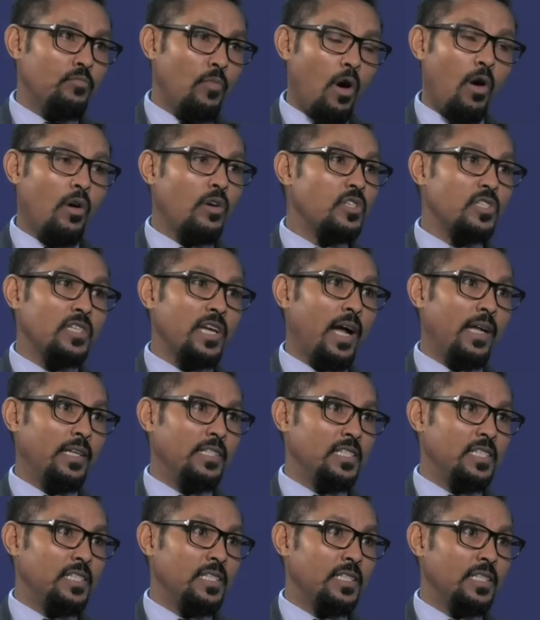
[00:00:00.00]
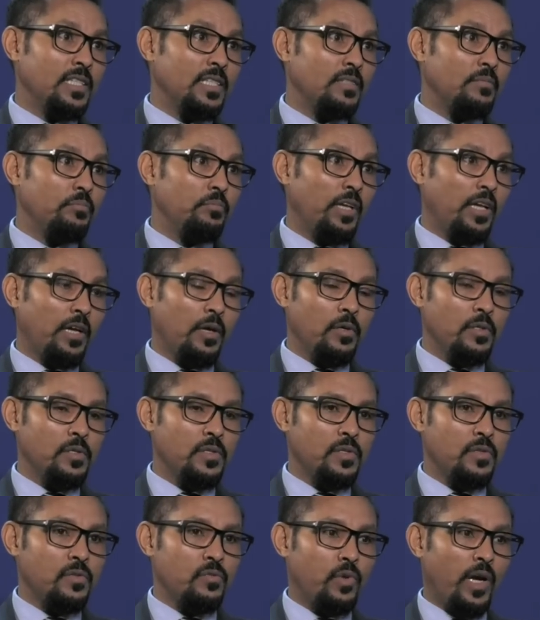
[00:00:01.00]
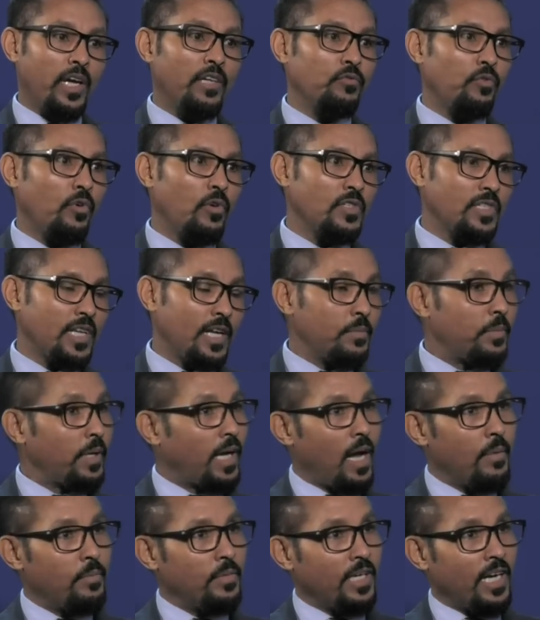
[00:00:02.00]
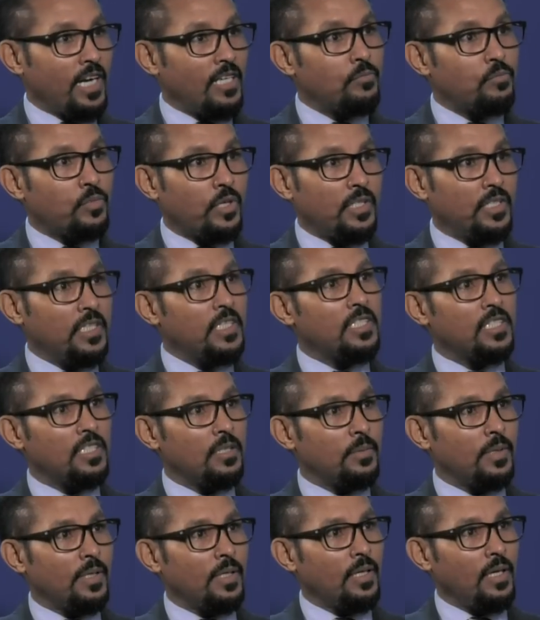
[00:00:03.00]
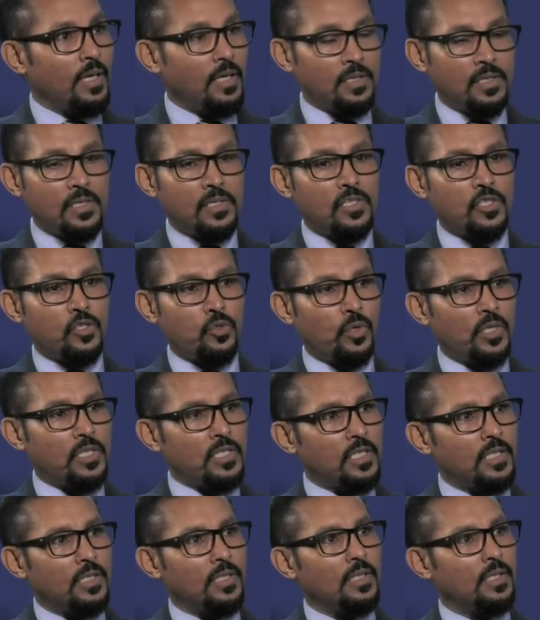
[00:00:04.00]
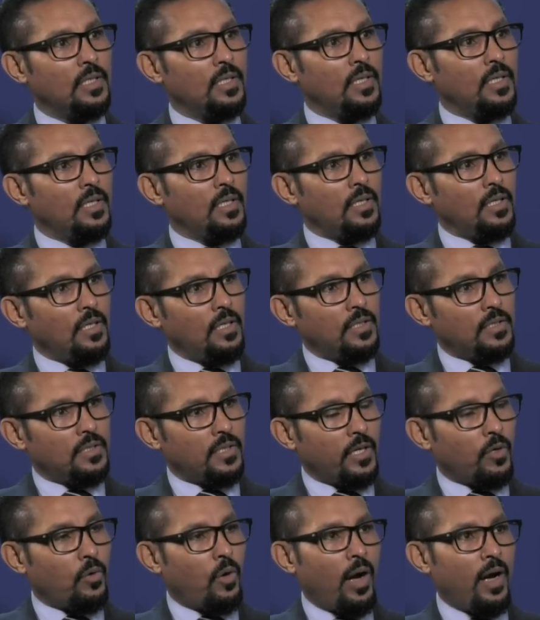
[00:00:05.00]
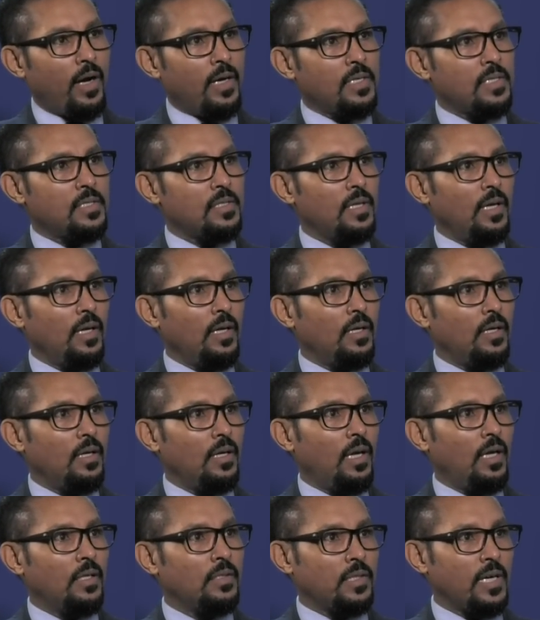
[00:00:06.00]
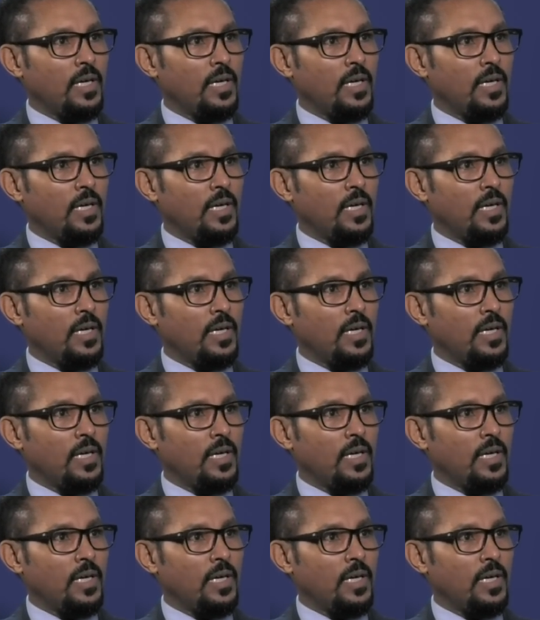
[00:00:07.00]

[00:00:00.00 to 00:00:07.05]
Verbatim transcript: more challenging because rainfalls are becoming unpredictable. In this situation, it requires a